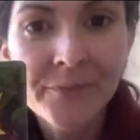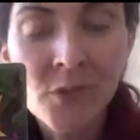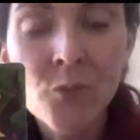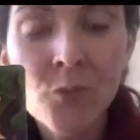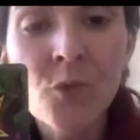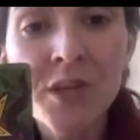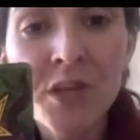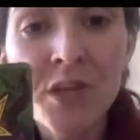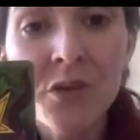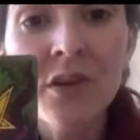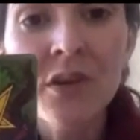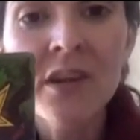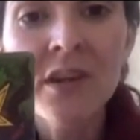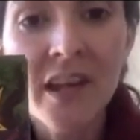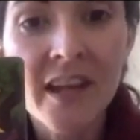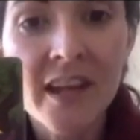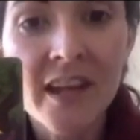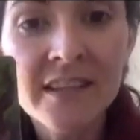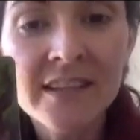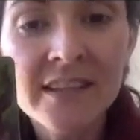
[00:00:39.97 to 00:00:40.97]
what you
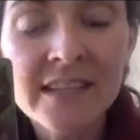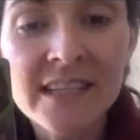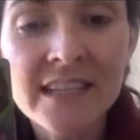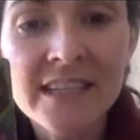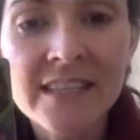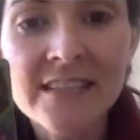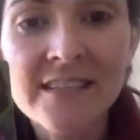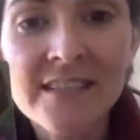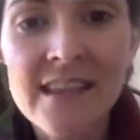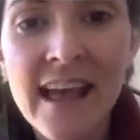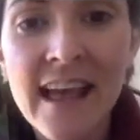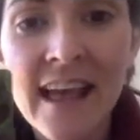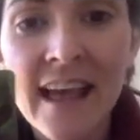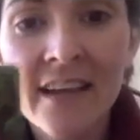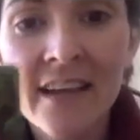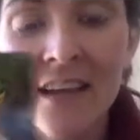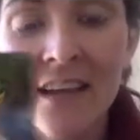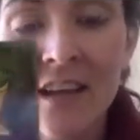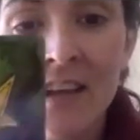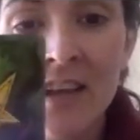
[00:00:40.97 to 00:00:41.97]
learned is
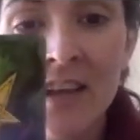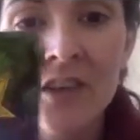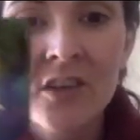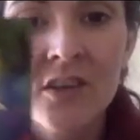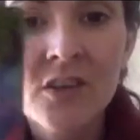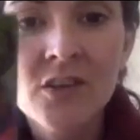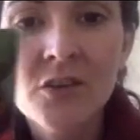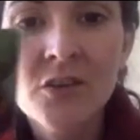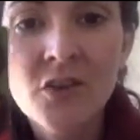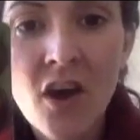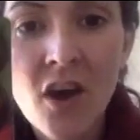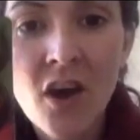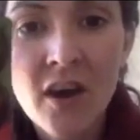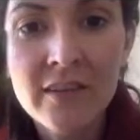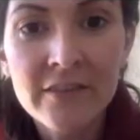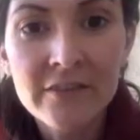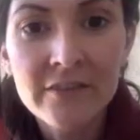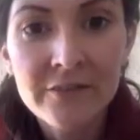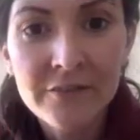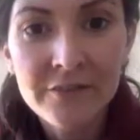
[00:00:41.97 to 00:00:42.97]
that you
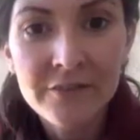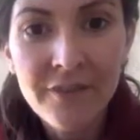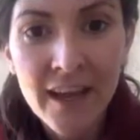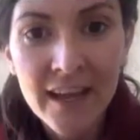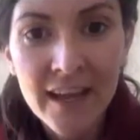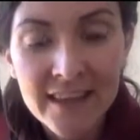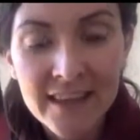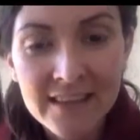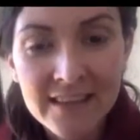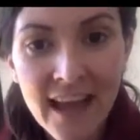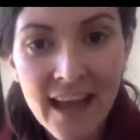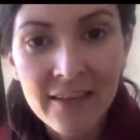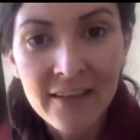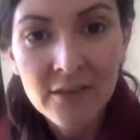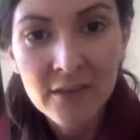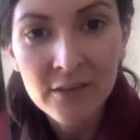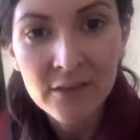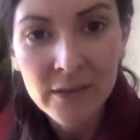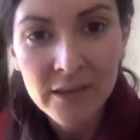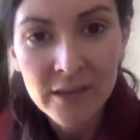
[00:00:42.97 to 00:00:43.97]
can't fight the
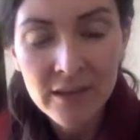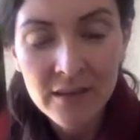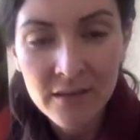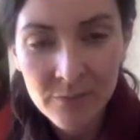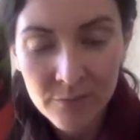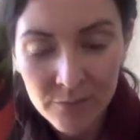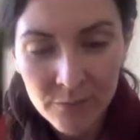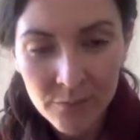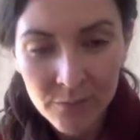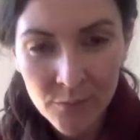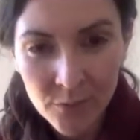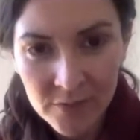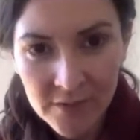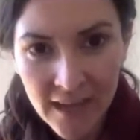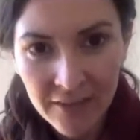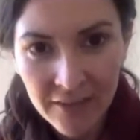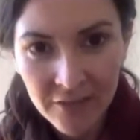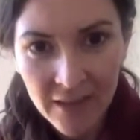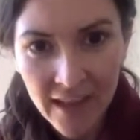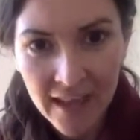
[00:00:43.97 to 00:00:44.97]
devil with more
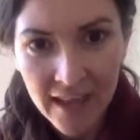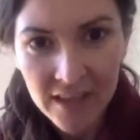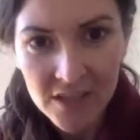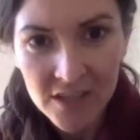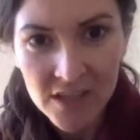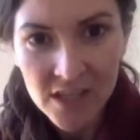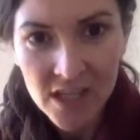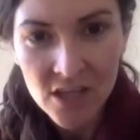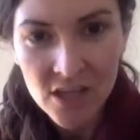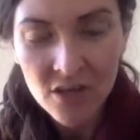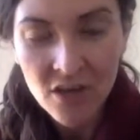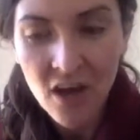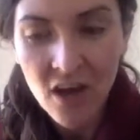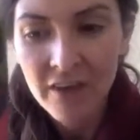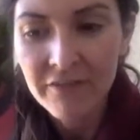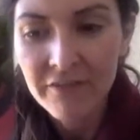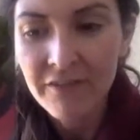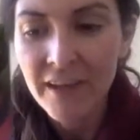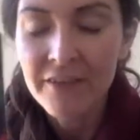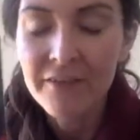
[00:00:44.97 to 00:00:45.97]
devil energy. You
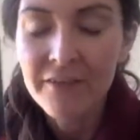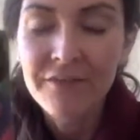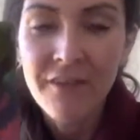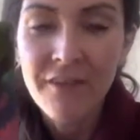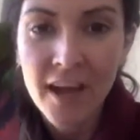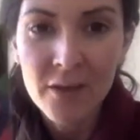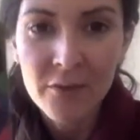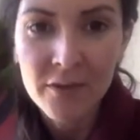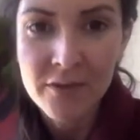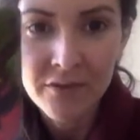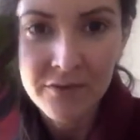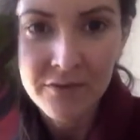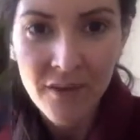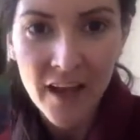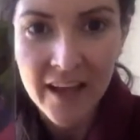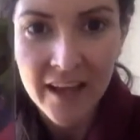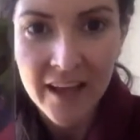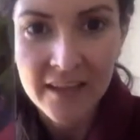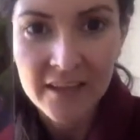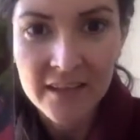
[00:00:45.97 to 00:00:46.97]
can't fight fire with
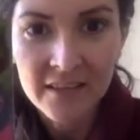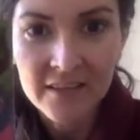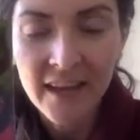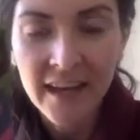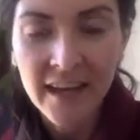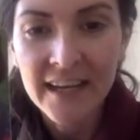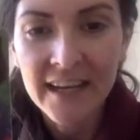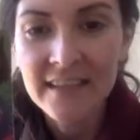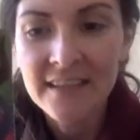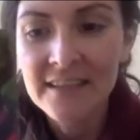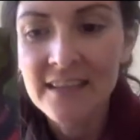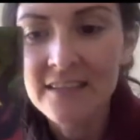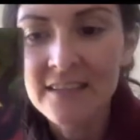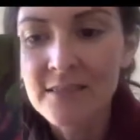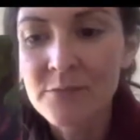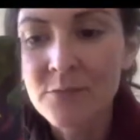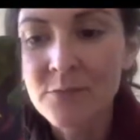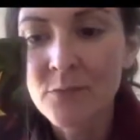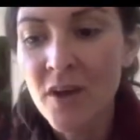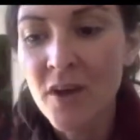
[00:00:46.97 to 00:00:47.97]
fire, right? It
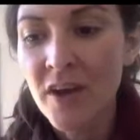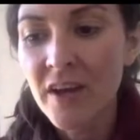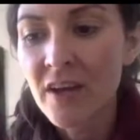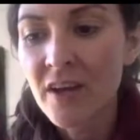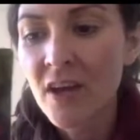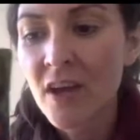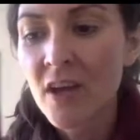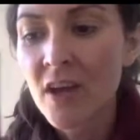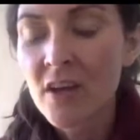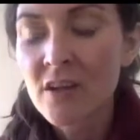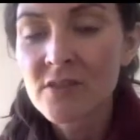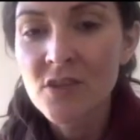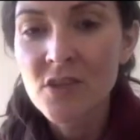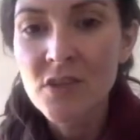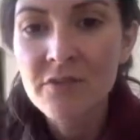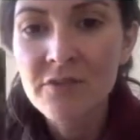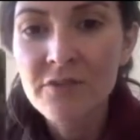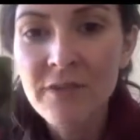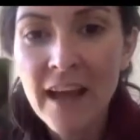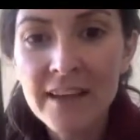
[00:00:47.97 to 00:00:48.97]
doesn't work. So
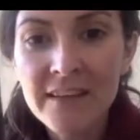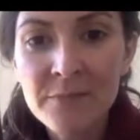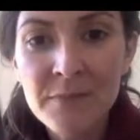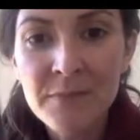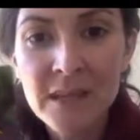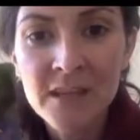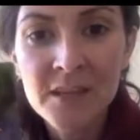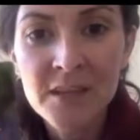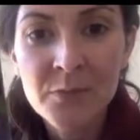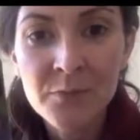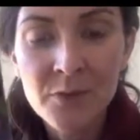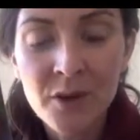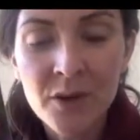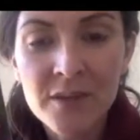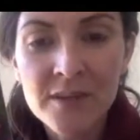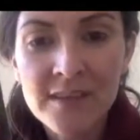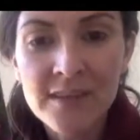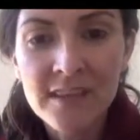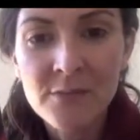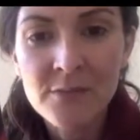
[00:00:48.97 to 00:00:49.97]
you've had to be in this
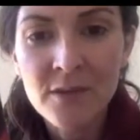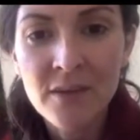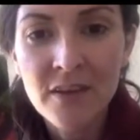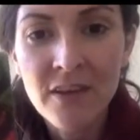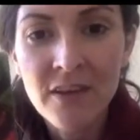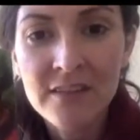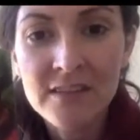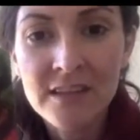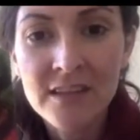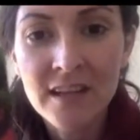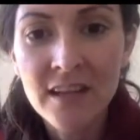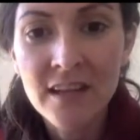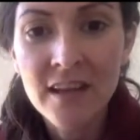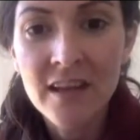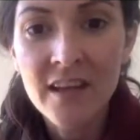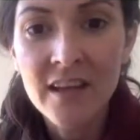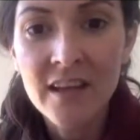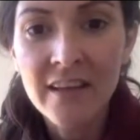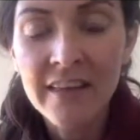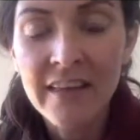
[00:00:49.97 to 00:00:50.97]
process where you had to
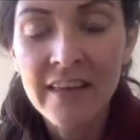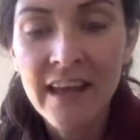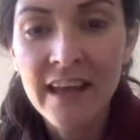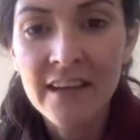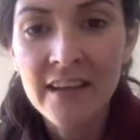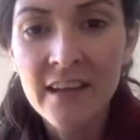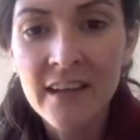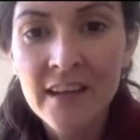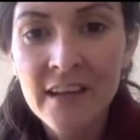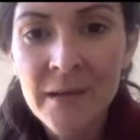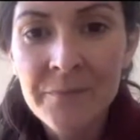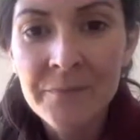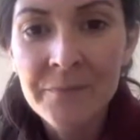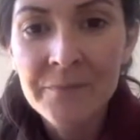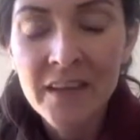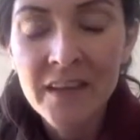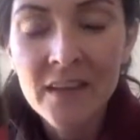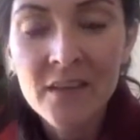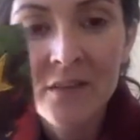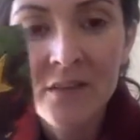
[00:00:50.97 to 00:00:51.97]
learn that
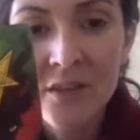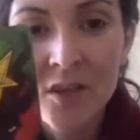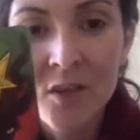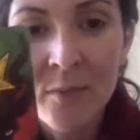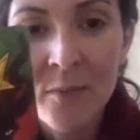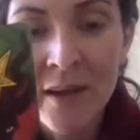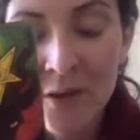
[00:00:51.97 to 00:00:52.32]
no